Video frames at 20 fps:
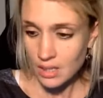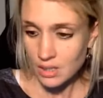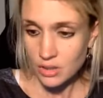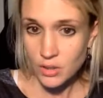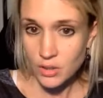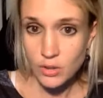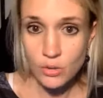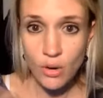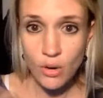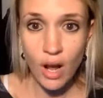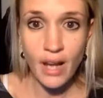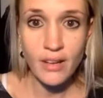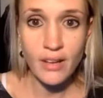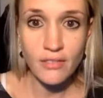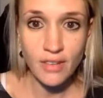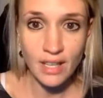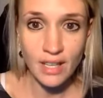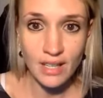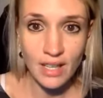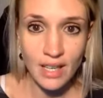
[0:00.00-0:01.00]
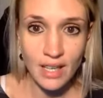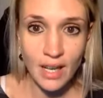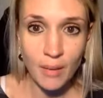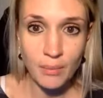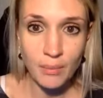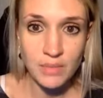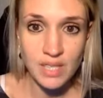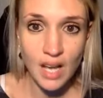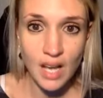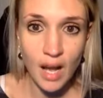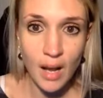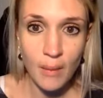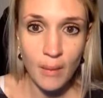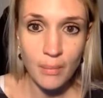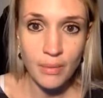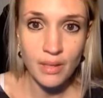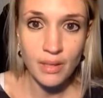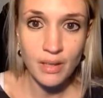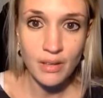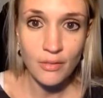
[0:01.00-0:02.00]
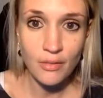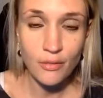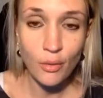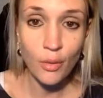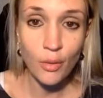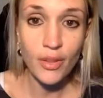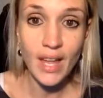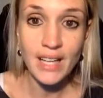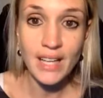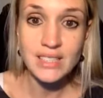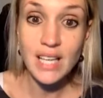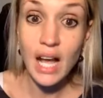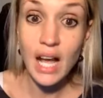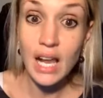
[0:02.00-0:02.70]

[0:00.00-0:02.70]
striving that comes up for that.